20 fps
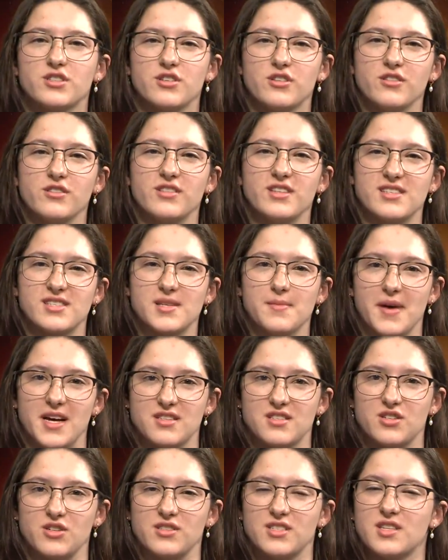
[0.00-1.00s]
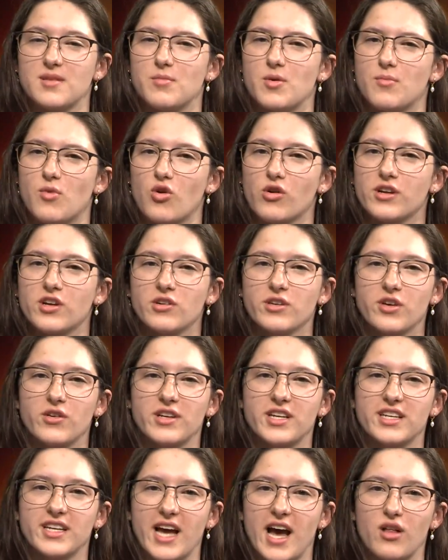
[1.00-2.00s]
return this semester to the Memorial
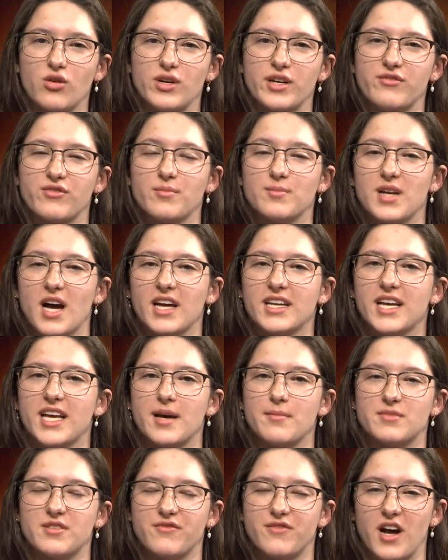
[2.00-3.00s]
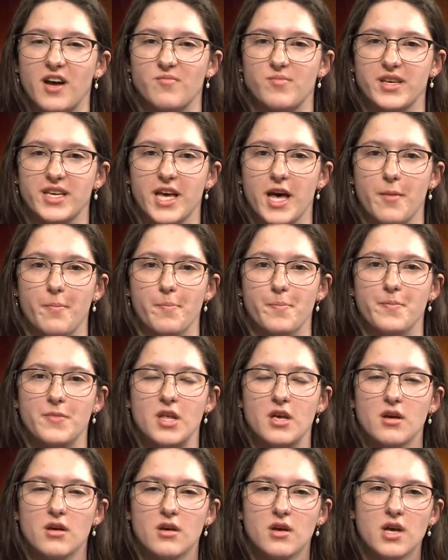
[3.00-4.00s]
Union Gallery from 9 a.m. to 5 p.m.
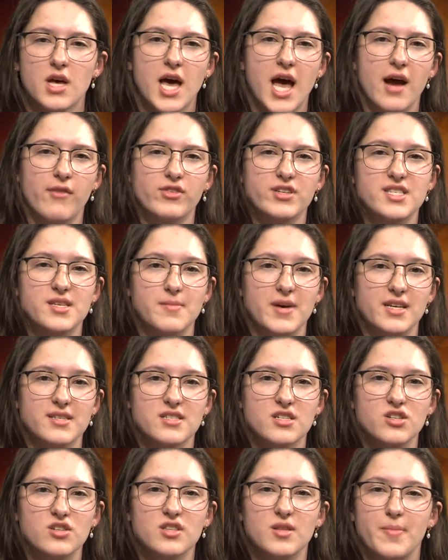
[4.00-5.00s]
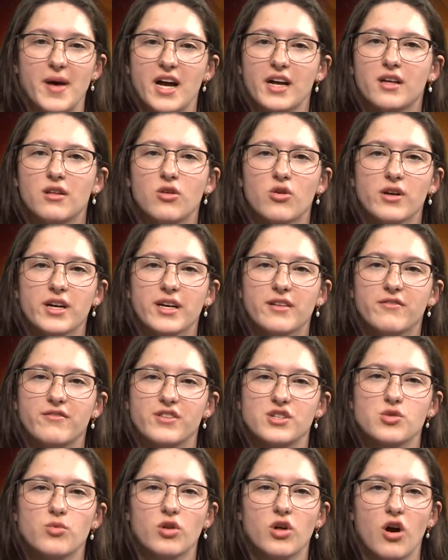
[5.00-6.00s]
Every semester, the Baccalaureate
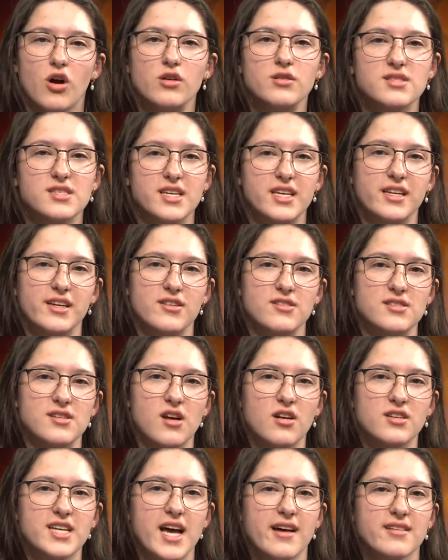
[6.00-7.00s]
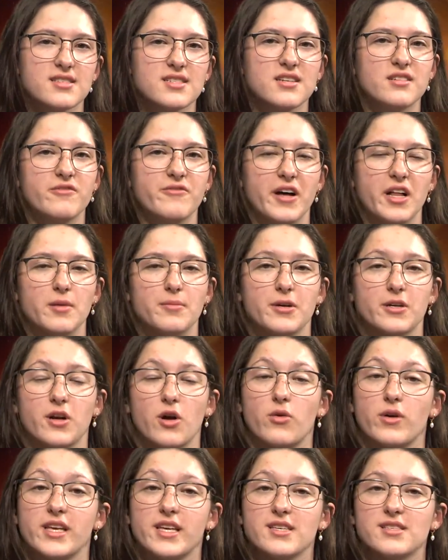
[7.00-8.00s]
Visual Arts seniors are tasked to develop a
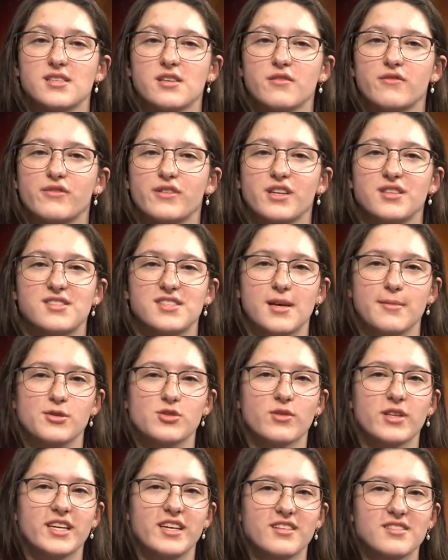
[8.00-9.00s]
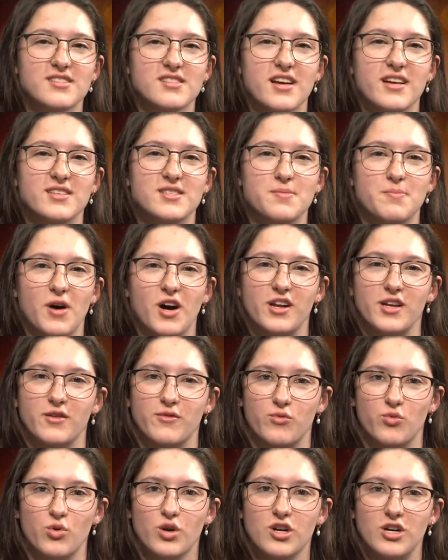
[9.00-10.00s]
cohesive, conceptually concise body
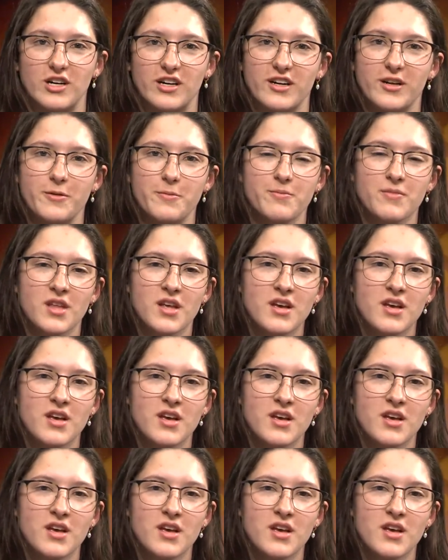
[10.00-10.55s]
of work.